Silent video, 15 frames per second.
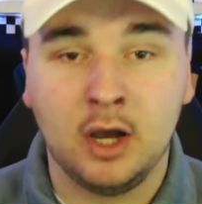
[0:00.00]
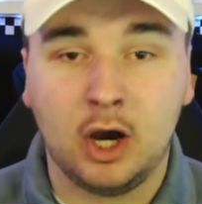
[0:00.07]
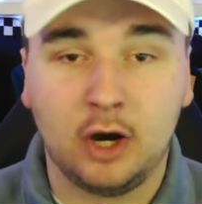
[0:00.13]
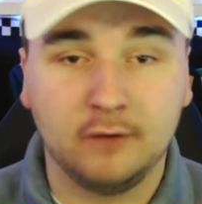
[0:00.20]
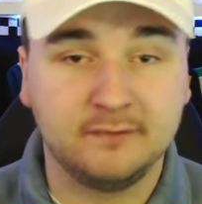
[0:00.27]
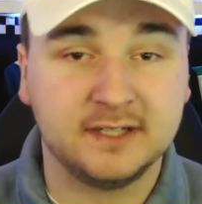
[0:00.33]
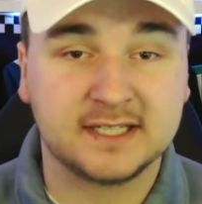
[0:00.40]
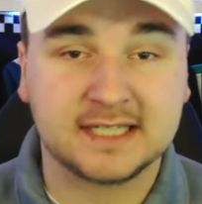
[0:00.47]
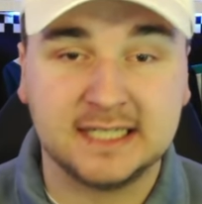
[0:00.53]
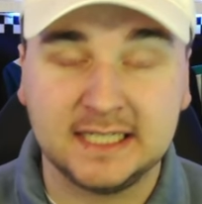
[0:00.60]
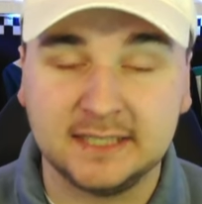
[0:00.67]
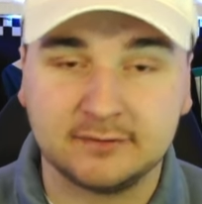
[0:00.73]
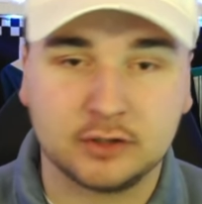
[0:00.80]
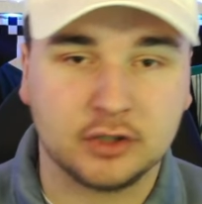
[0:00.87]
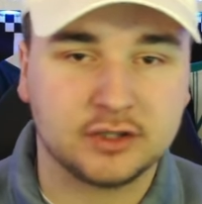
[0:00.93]
Obviously,
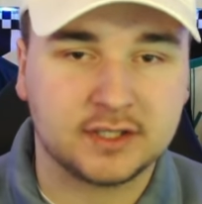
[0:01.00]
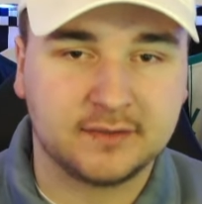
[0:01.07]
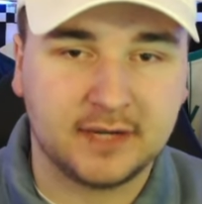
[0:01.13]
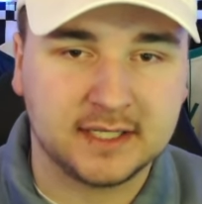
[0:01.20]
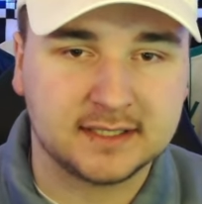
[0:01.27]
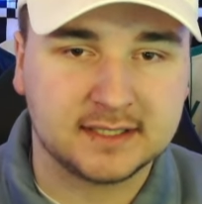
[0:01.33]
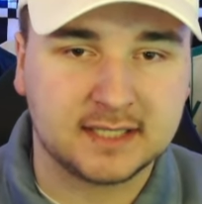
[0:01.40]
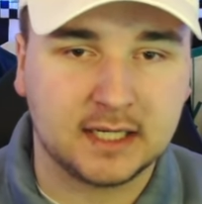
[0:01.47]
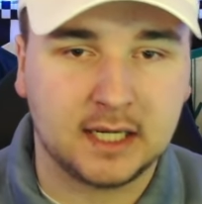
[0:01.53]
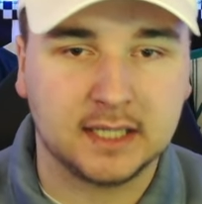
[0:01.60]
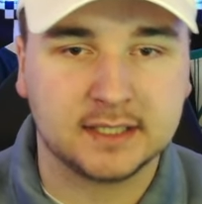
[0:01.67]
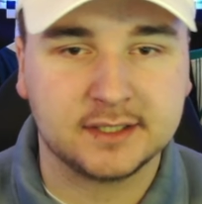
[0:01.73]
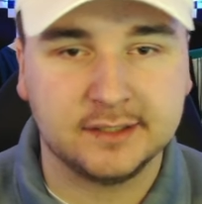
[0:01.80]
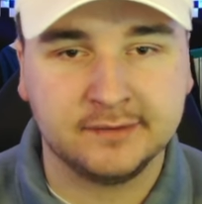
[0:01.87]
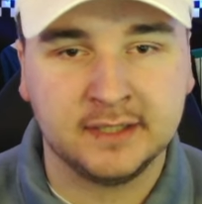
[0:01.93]
you've got to face the
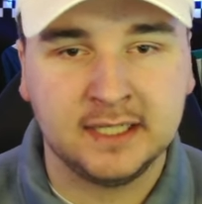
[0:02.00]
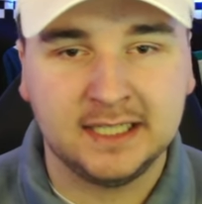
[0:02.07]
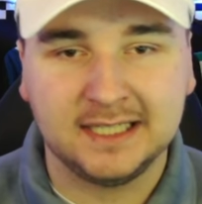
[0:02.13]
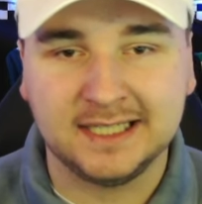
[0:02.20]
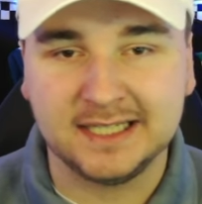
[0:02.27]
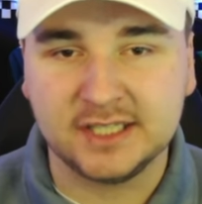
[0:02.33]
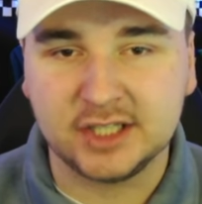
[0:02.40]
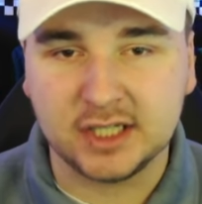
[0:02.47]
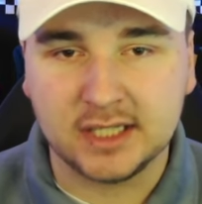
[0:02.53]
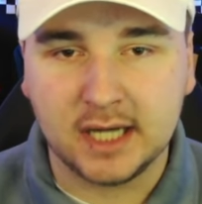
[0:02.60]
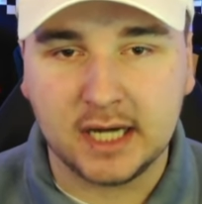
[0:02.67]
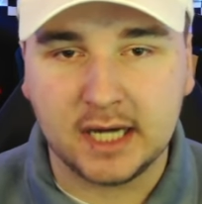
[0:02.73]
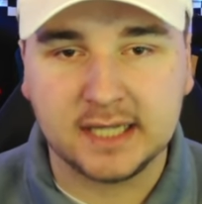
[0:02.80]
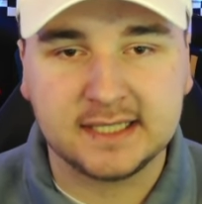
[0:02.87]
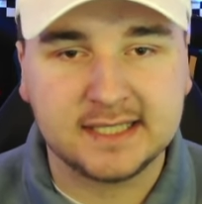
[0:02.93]
likes of Leeds
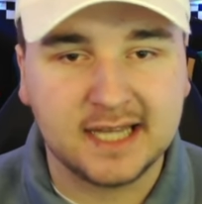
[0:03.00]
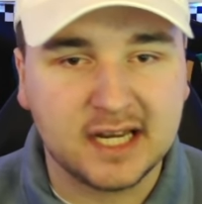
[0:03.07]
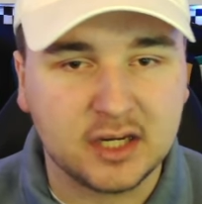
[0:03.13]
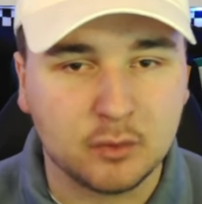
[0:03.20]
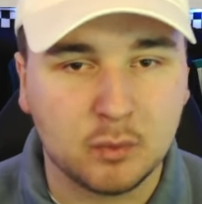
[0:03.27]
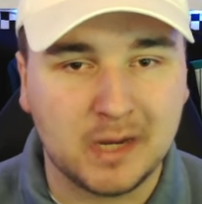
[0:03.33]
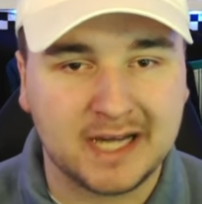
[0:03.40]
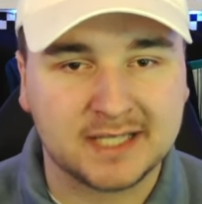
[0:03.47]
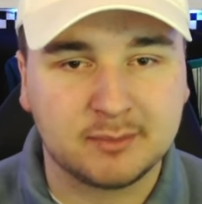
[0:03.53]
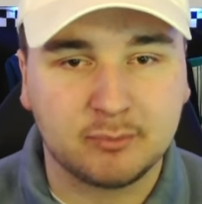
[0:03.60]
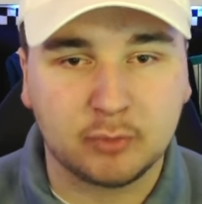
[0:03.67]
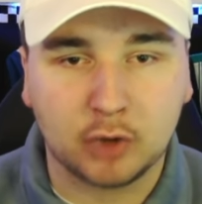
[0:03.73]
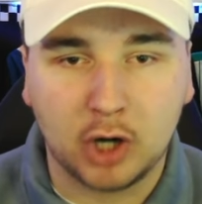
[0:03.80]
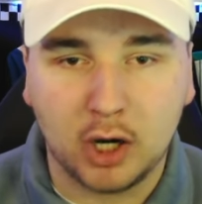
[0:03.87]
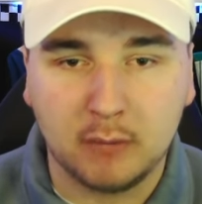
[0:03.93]
United and West
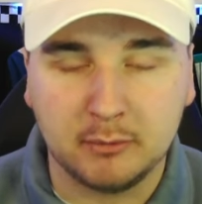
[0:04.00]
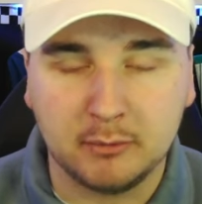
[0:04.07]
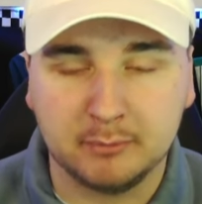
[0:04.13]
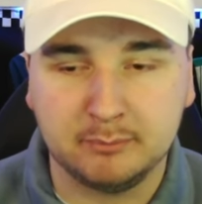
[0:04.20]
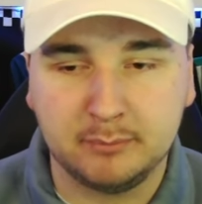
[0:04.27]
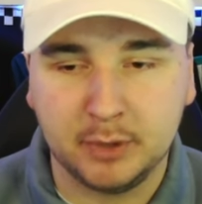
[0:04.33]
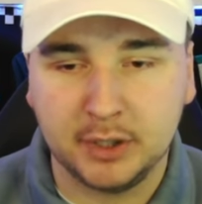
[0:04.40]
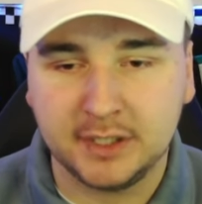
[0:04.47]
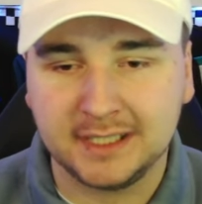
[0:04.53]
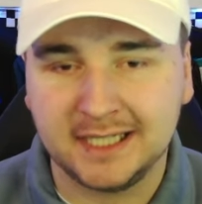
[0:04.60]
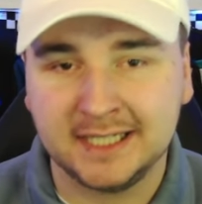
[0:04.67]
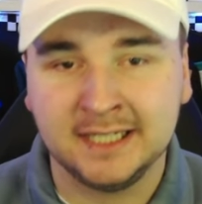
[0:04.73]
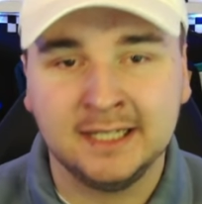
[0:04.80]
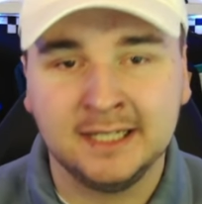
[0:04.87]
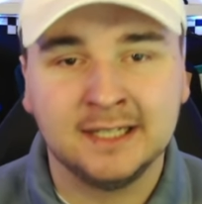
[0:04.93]
Brom and
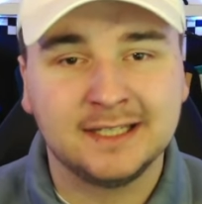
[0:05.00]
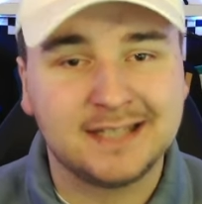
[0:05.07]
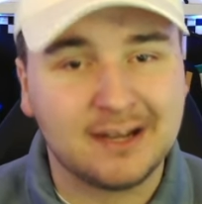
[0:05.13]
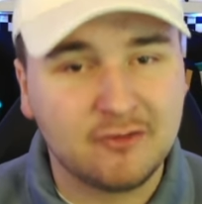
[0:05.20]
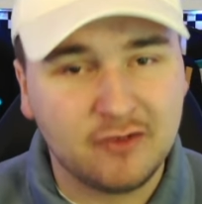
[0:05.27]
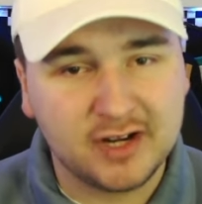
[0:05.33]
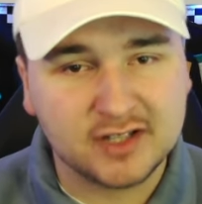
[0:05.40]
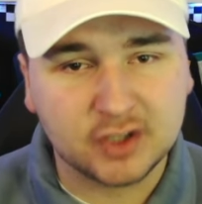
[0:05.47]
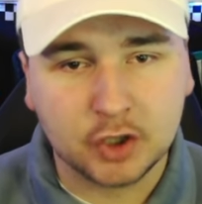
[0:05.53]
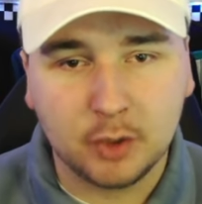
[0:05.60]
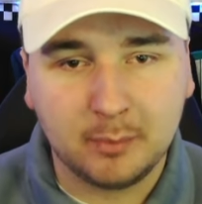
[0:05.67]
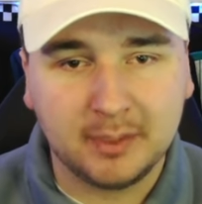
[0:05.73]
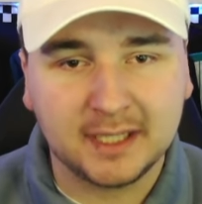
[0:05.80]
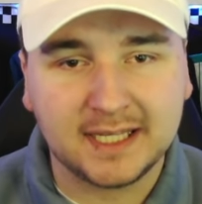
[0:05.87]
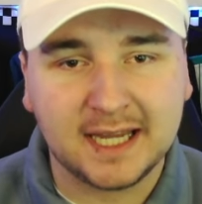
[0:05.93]
Burnley. There is a
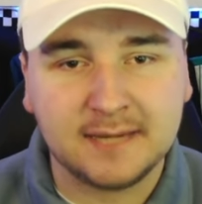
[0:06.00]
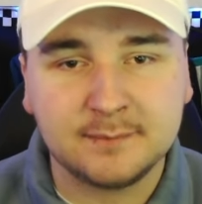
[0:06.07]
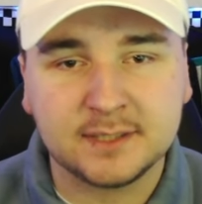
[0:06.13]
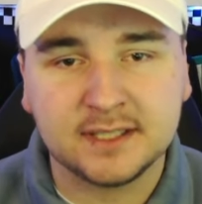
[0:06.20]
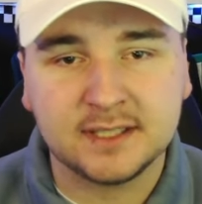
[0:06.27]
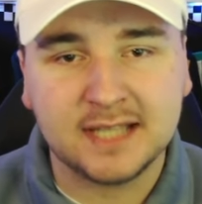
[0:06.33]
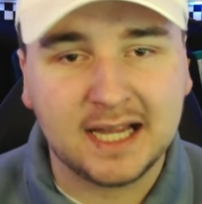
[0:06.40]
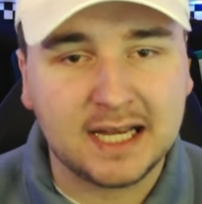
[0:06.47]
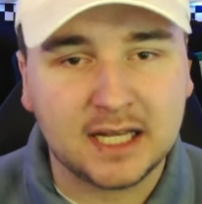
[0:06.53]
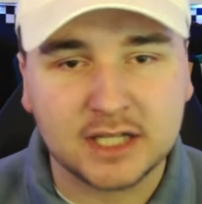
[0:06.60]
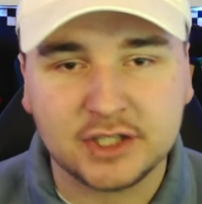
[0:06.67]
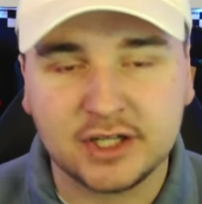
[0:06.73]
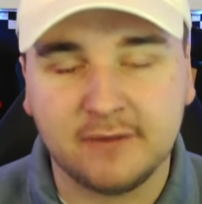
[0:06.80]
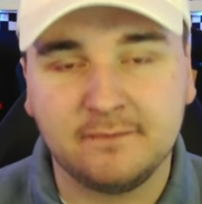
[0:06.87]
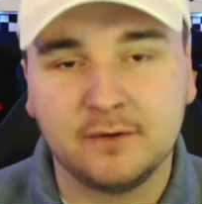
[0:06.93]
couple of games in there like
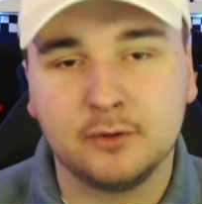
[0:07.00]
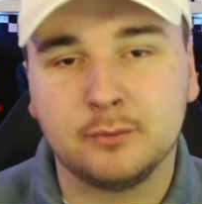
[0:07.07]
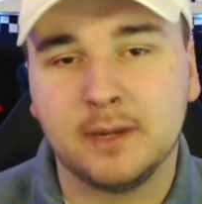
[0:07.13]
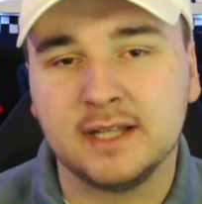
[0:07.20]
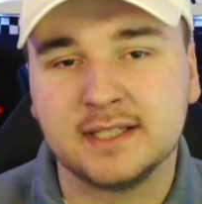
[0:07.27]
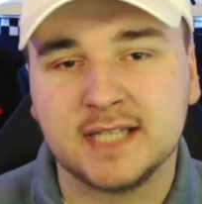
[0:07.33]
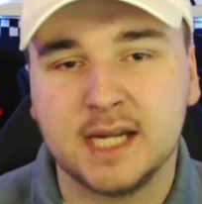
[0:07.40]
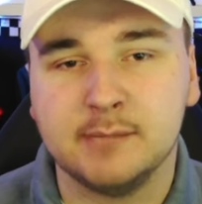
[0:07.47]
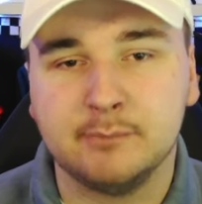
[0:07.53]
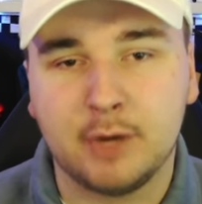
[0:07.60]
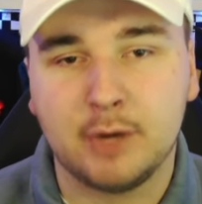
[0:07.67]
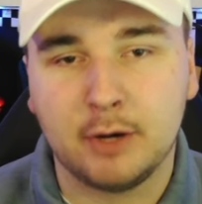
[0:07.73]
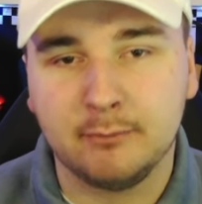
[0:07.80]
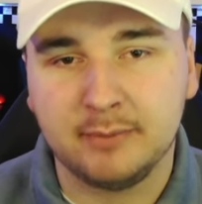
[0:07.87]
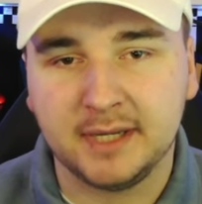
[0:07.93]
Sheffield Wednesday and
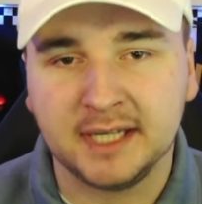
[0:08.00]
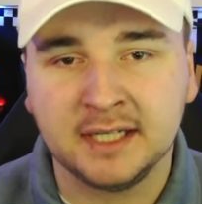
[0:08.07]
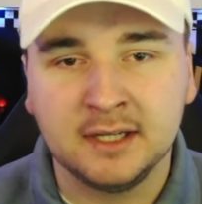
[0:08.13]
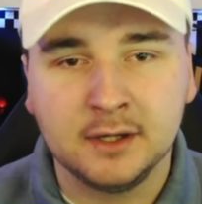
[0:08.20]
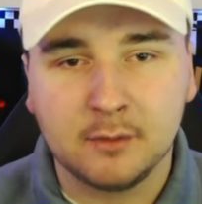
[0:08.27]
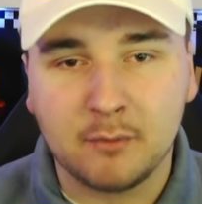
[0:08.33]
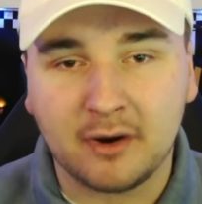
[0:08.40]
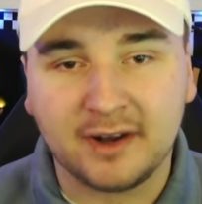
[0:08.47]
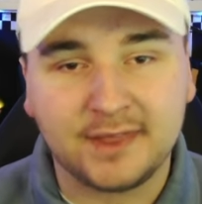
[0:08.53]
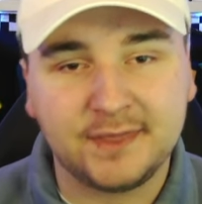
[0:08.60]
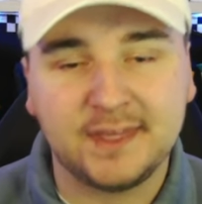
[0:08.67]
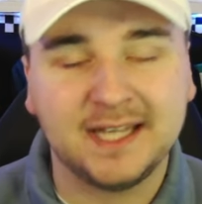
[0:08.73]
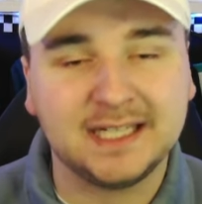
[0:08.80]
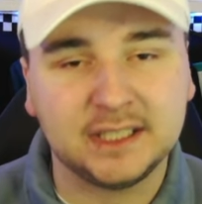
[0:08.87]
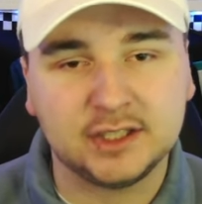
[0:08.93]
Pompey where I
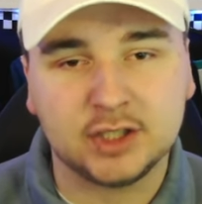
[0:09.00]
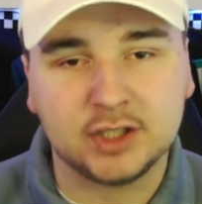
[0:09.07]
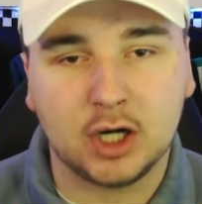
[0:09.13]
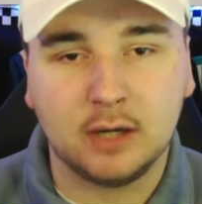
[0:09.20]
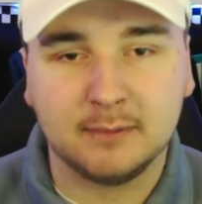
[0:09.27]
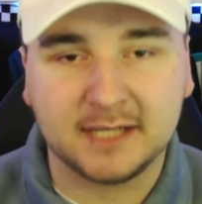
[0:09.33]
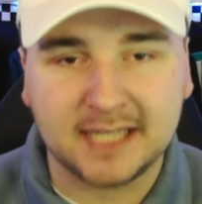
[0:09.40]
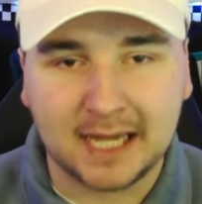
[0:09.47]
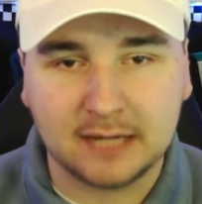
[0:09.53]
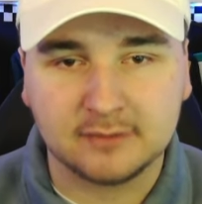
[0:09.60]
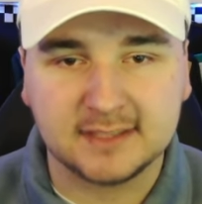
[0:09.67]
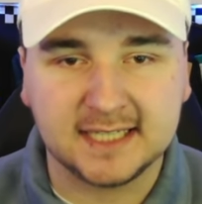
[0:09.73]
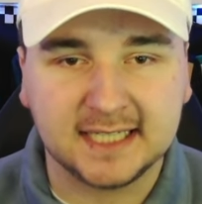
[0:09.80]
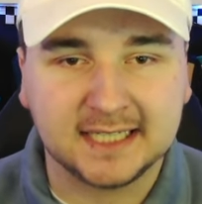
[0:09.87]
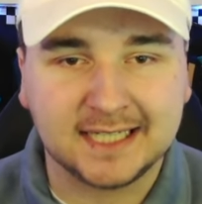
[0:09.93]
think Derby
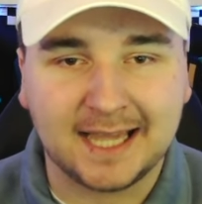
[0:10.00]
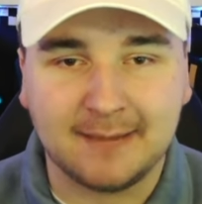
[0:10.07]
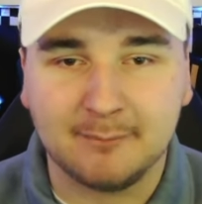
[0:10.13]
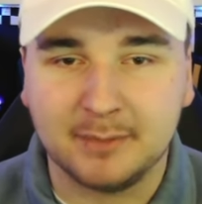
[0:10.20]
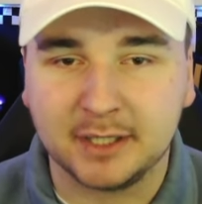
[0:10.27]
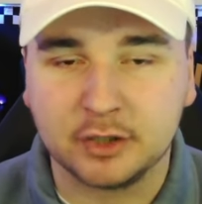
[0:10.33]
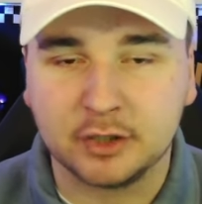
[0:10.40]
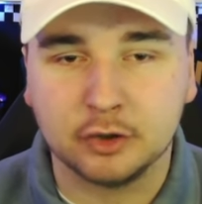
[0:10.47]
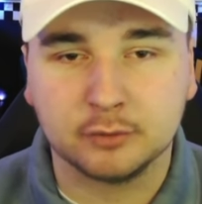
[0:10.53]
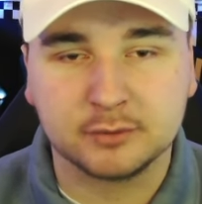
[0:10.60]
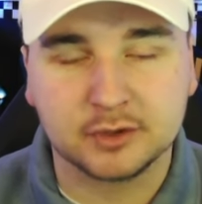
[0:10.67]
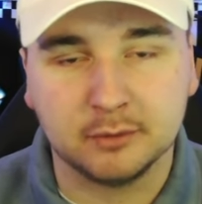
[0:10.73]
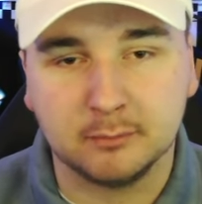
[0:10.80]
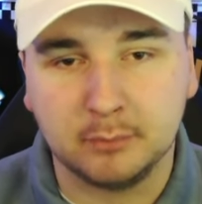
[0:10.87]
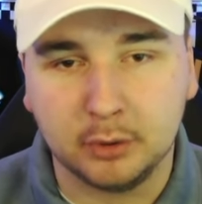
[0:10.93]
County can pick up
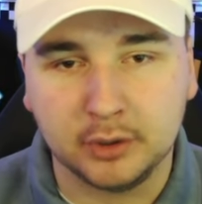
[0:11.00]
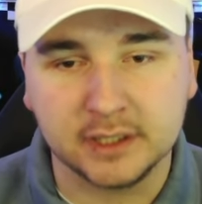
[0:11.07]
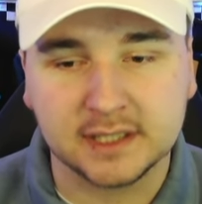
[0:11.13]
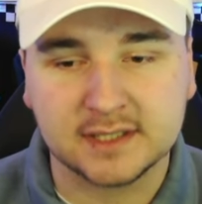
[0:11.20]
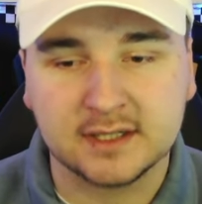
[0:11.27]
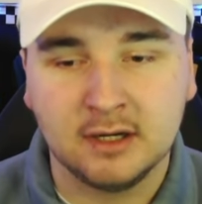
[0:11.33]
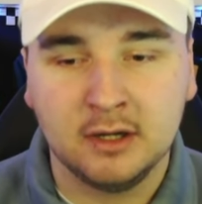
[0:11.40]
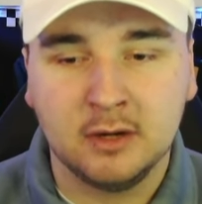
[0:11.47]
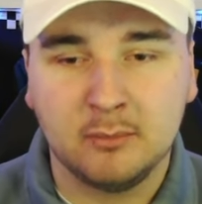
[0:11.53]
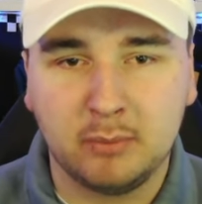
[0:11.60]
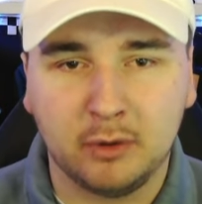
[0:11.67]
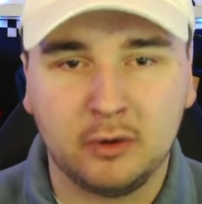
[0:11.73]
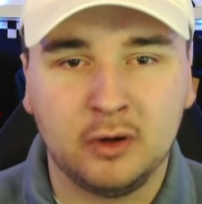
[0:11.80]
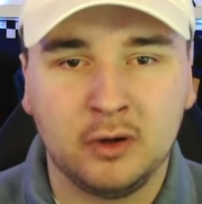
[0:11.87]
some points. But